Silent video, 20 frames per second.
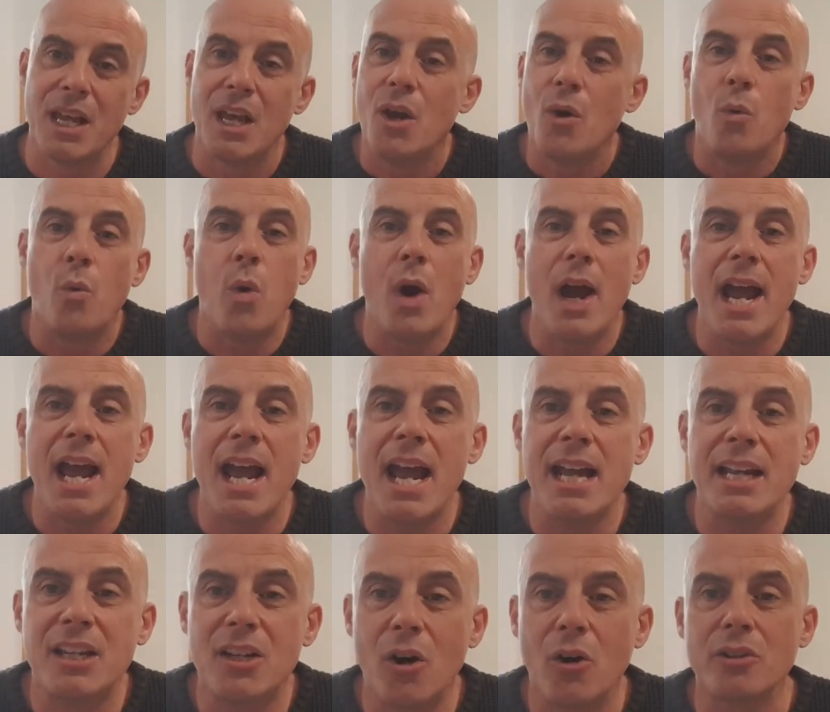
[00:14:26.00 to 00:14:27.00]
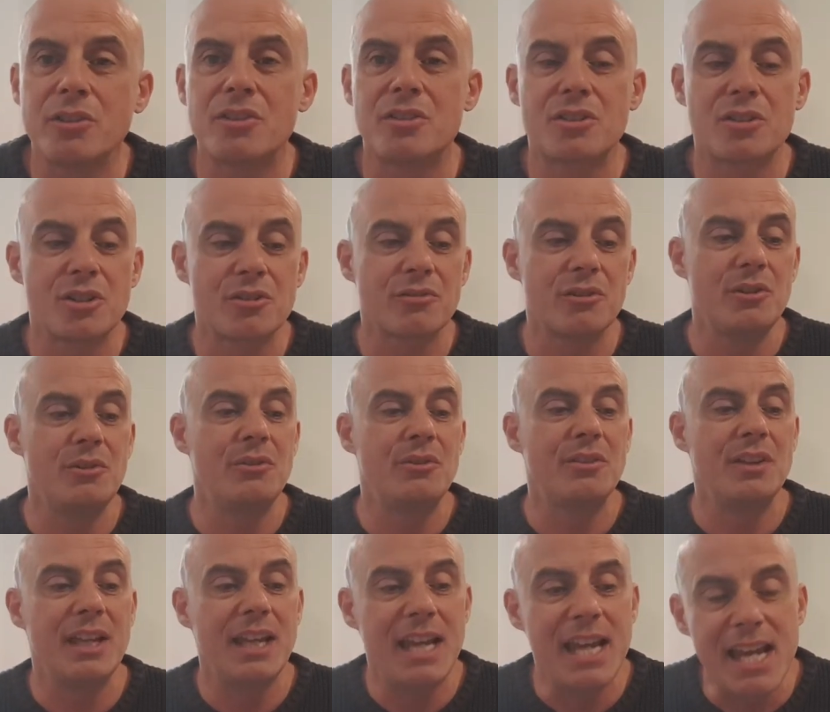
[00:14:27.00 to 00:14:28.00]
Where God's
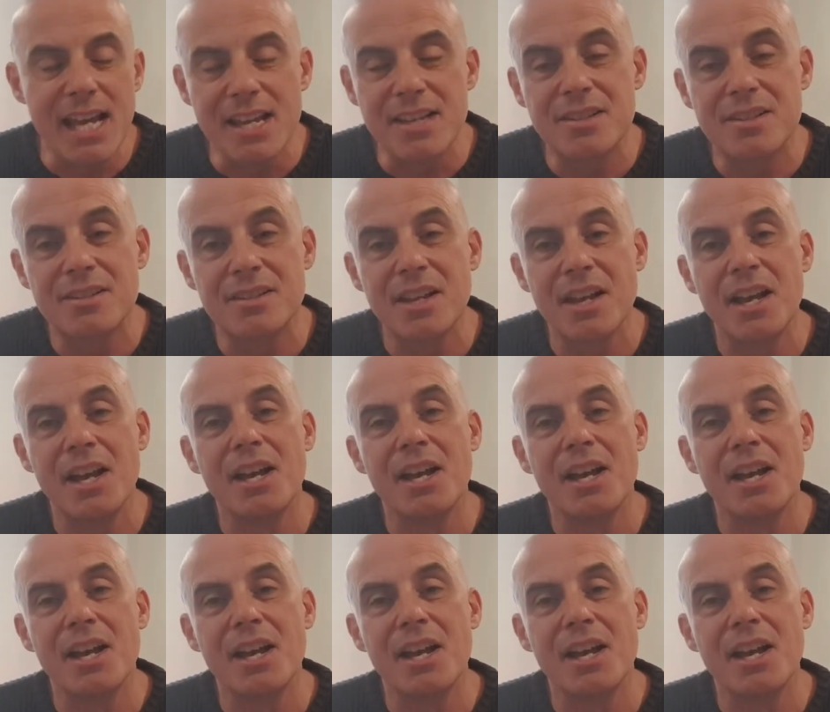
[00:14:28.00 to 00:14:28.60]
truth is,